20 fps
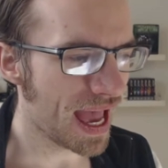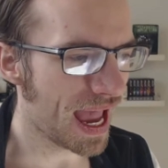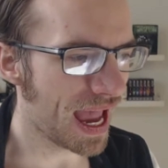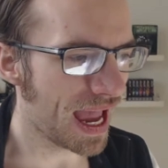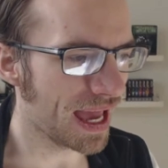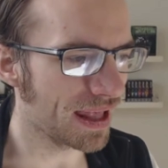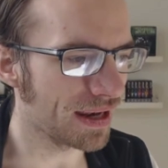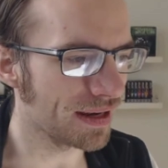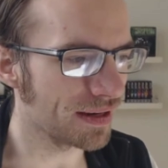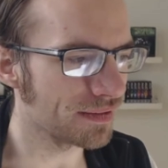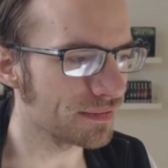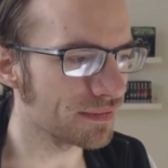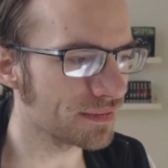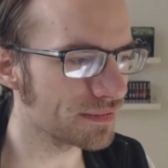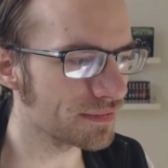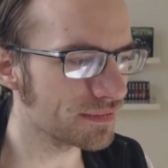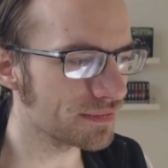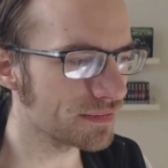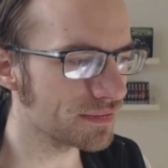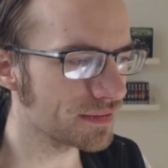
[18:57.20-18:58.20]
And
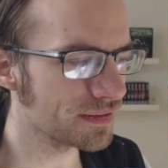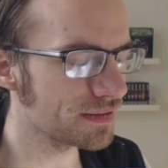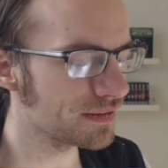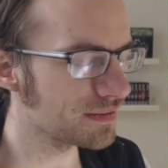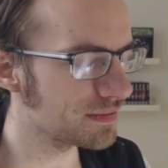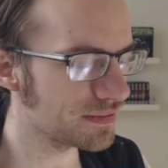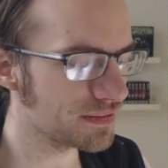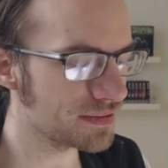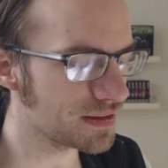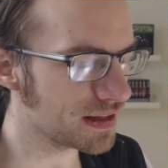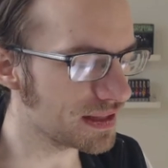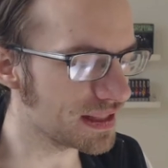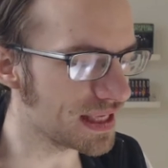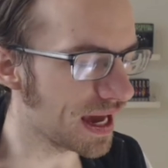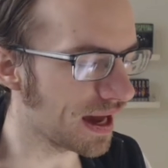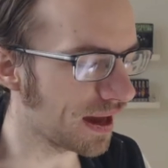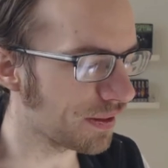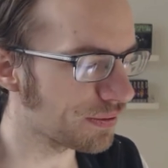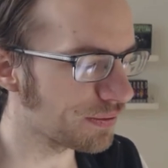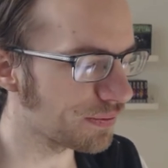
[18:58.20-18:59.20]

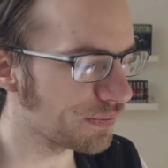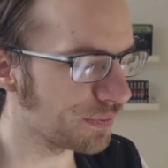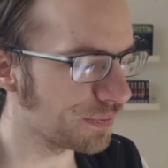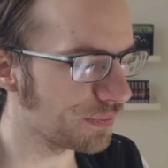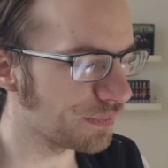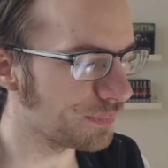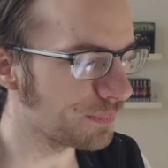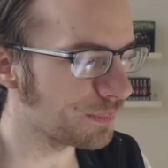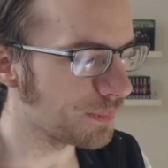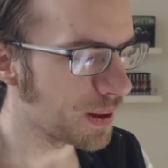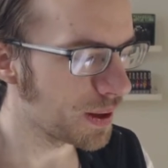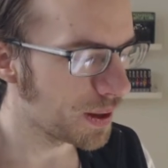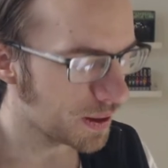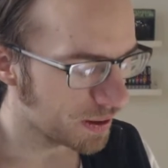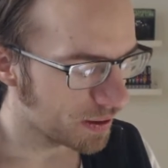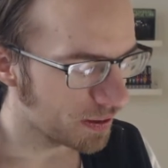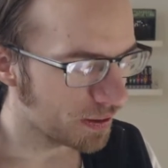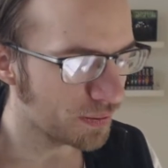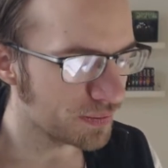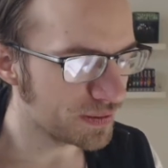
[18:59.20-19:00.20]
yeah, the
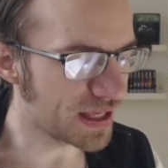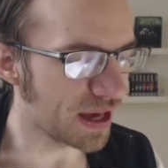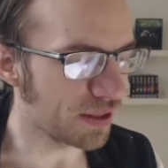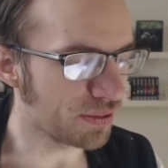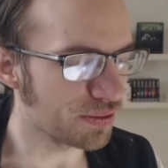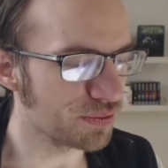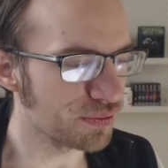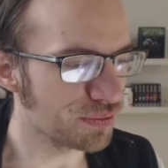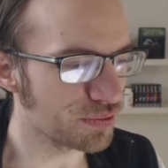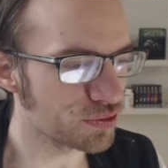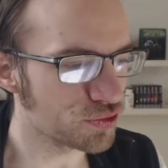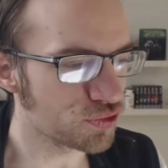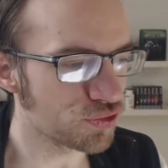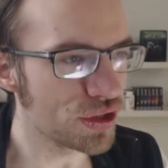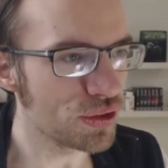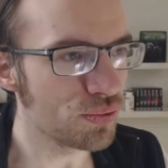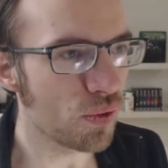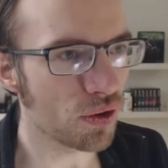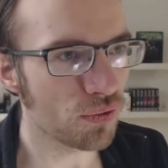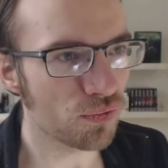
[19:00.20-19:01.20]
yeah, the the
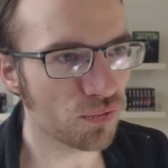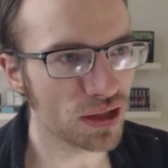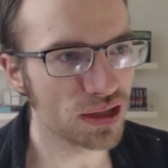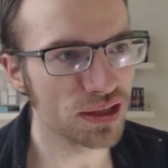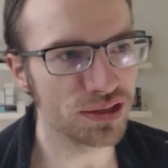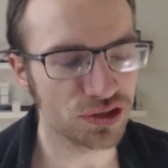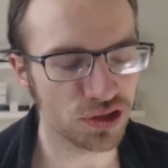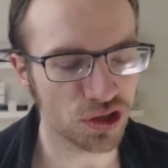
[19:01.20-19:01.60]
tree one really